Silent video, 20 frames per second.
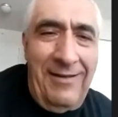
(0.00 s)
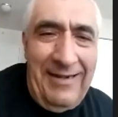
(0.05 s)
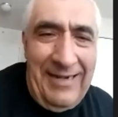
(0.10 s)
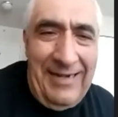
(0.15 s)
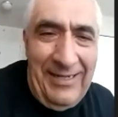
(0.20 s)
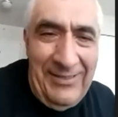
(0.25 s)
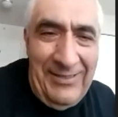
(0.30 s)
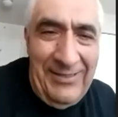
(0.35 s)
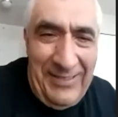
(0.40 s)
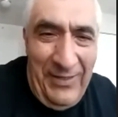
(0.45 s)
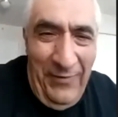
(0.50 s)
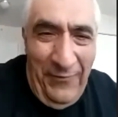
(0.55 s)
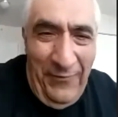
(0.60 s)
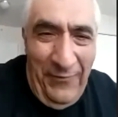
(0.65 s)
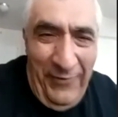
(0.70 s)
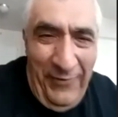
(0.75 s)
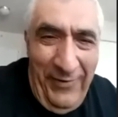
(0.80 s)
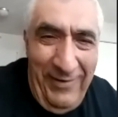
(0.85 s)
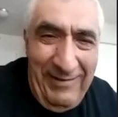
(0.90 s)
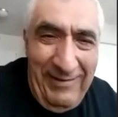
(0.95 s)
country
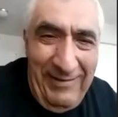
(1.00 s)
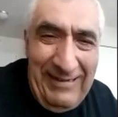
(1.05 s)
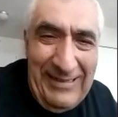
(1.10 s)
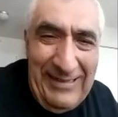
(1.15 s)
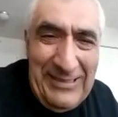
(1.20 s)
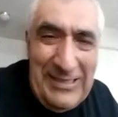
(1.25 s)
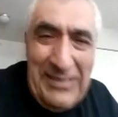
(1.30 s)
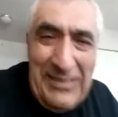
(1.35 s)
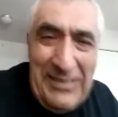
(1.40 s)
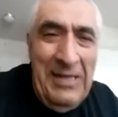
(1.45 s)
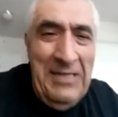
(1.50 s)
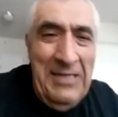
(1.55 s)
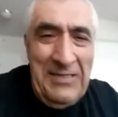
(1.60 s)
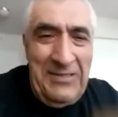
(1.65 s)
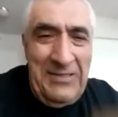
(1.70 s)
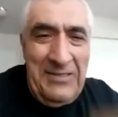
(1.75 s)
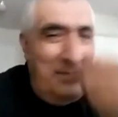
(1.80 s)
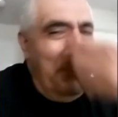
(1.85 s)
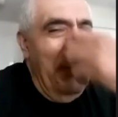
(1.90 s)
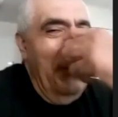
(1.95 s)
fair. I just
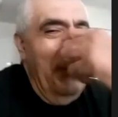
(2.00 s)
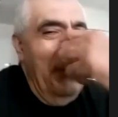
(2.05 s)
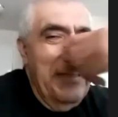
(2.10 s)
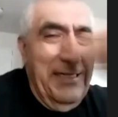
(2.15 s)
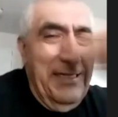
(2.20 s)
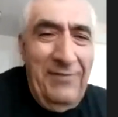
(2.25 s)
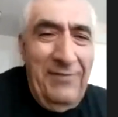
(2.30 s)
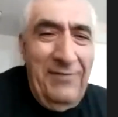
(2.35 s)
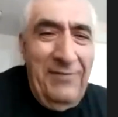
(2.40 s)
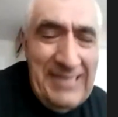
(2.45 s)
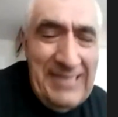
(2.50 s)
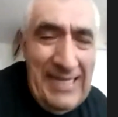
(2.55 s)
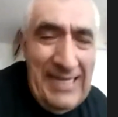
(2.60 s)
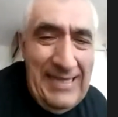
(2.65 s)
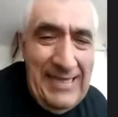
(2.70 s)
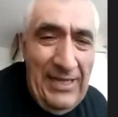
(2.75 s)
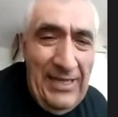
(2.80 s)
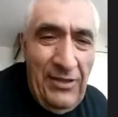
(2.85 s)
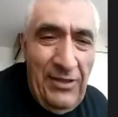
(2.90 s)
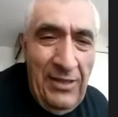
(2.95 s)
stick my nose in everything they
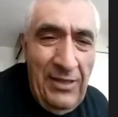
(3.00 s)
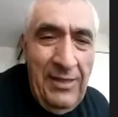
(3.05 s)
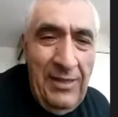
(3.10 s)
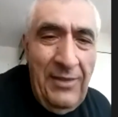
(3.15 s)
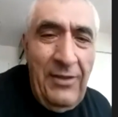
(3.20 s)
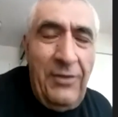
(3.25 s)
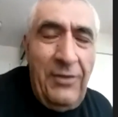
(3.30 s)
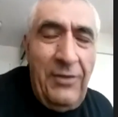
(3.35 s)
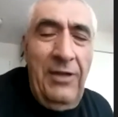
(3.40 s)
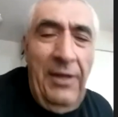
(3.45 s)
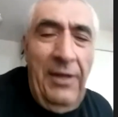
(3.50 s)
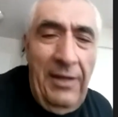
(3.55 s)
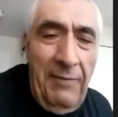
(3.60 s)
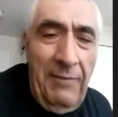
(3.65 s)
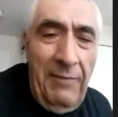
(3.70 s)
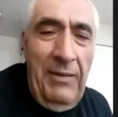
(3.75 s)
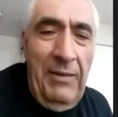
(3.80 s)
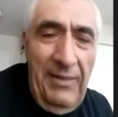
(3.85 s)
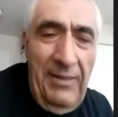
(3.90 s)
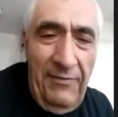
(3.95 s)
did. You couldn't help
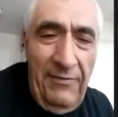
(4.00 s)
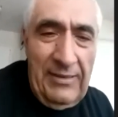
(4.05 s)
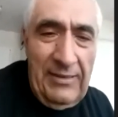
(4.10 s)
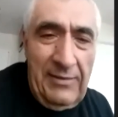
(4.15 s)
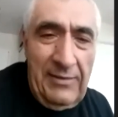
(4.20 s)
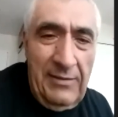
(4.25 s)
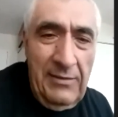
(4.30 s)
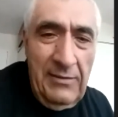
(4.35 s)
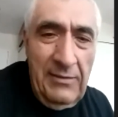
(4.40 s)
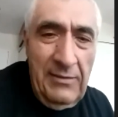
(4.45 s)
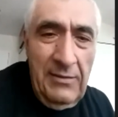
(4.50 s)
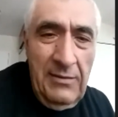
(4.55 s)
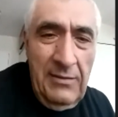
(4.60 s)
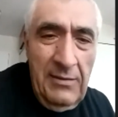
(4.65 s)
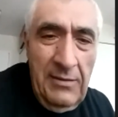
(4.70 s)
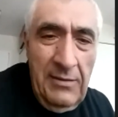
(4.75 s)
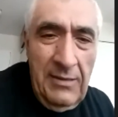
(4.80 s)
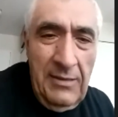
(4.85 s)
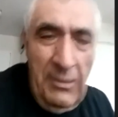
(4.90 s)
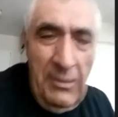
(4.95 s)
believe it.
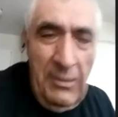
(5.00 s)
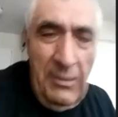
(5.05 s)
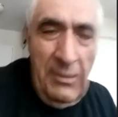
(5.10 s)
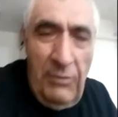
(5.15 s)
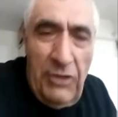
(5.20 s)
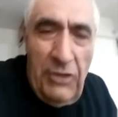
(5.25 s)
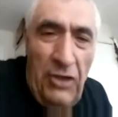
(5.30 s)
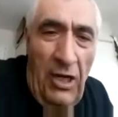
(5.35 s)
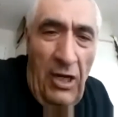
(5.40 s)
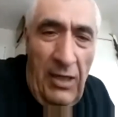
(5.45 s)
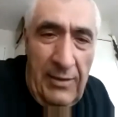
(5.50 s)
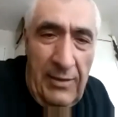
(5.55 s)
They were shocked.